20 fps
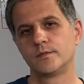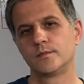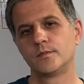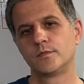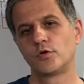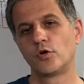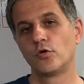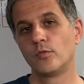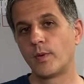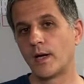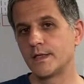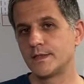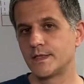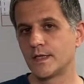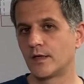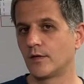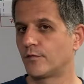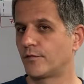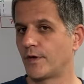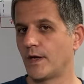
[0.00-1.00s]
road
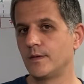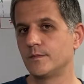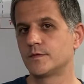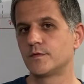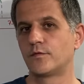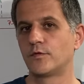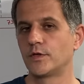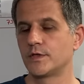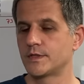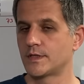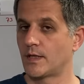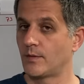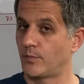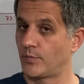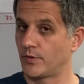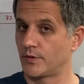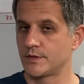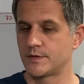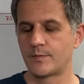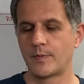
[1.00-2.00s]
bicycle frames, for
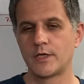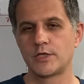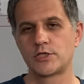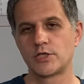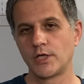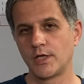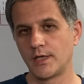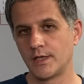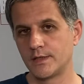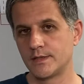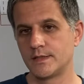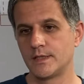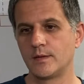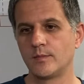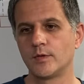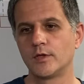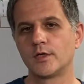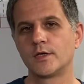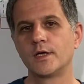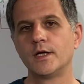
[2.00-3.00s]
example, especially, and
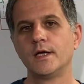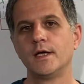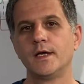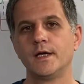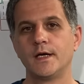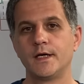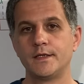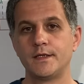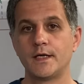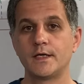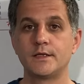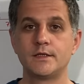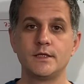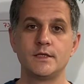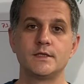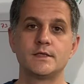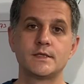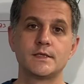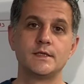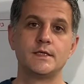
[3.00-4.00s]
similar, and that
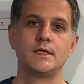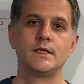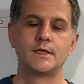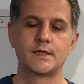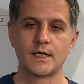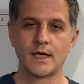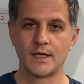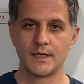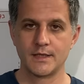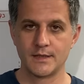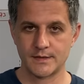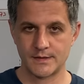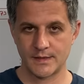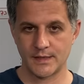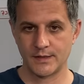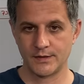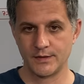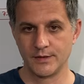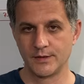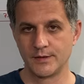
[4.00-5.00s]
is the Italian
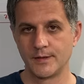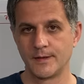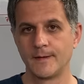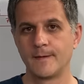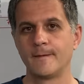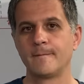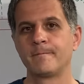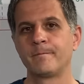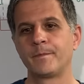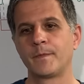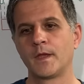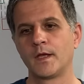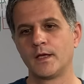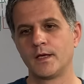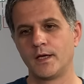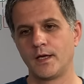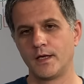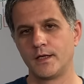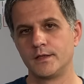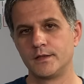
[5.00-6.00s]
standard.
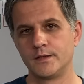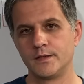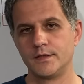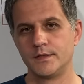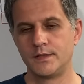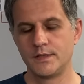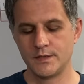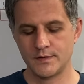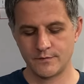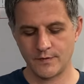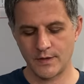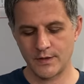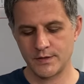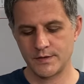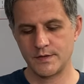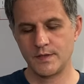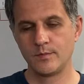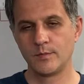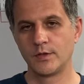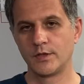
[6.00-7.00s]
And it is very
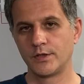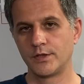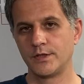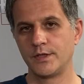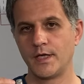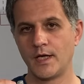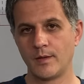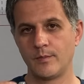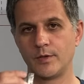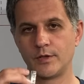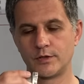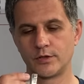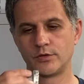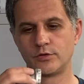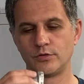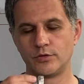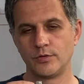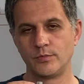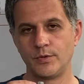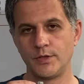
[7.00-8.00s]
similar in diameter
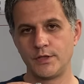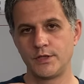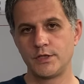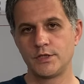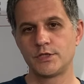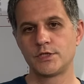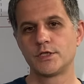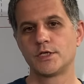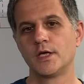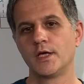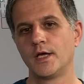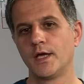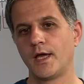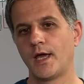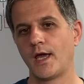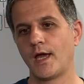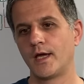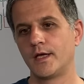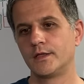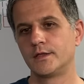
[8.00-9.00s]
to the British,
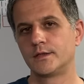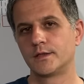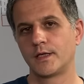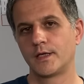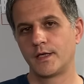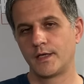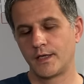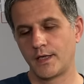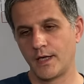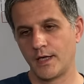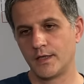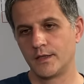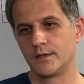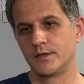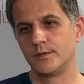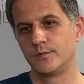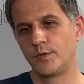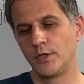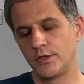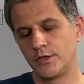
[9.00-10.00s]
and
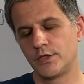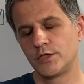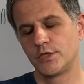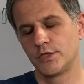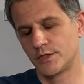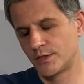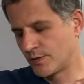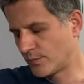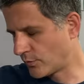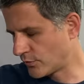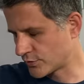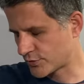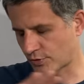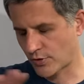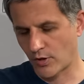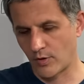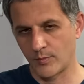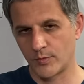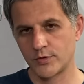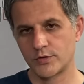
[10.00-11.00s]
again, British is the most
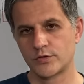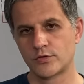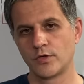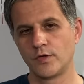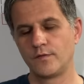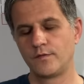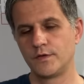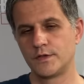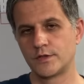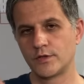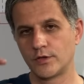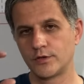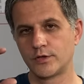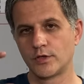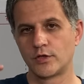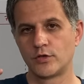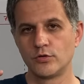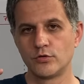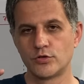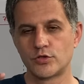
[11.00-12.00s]
common, so if it's not a
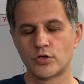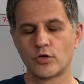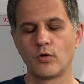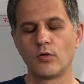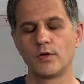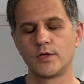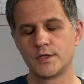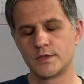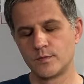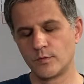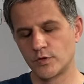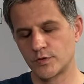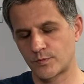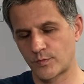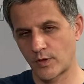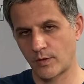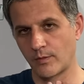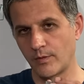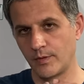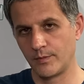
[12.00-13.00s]
huge hole, it's most
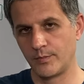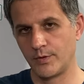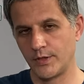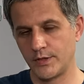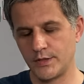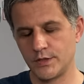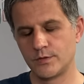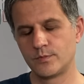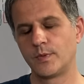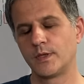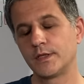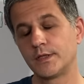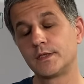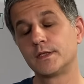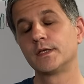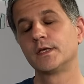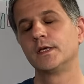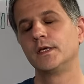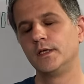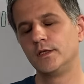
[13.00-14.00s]
probably British, but
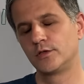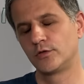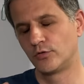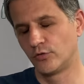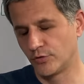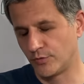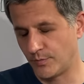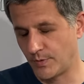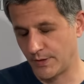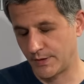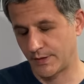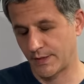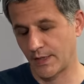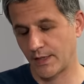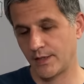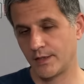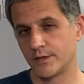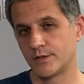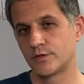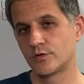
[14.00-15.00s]
it could be
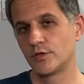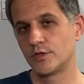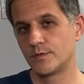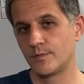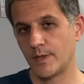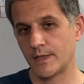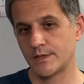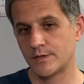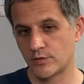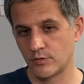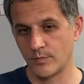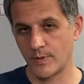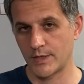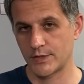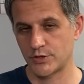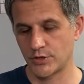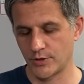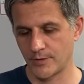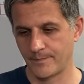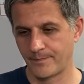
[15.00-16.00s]
Italian, so it's best to
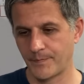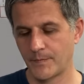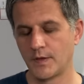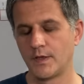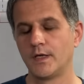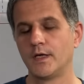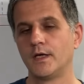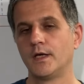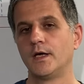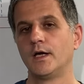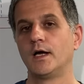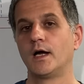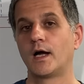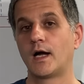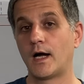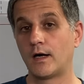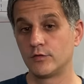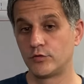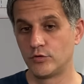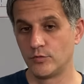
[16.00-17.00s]
measure.
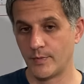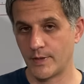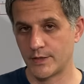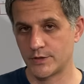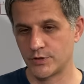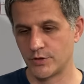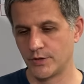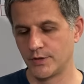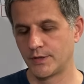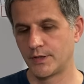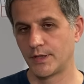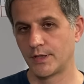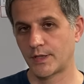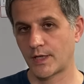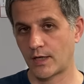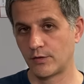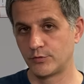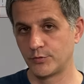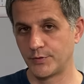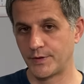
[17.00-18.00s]
How to measure it and
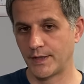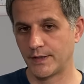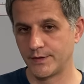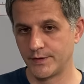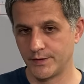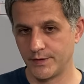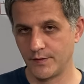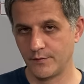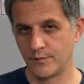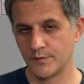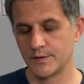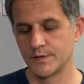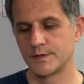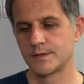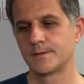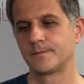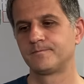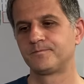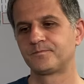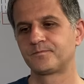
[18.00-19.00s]
how to tell the
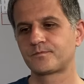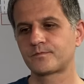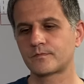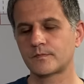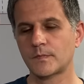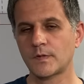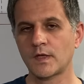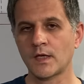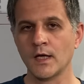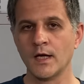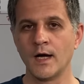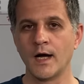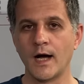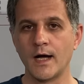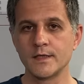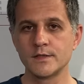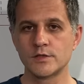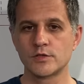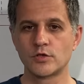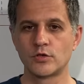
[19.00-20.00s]
difference.
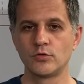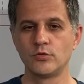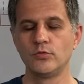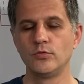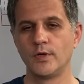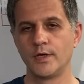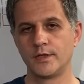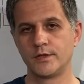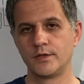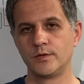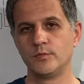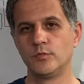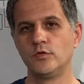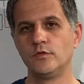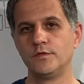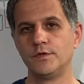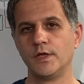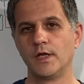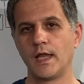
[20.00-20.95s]
Unscrew and remove the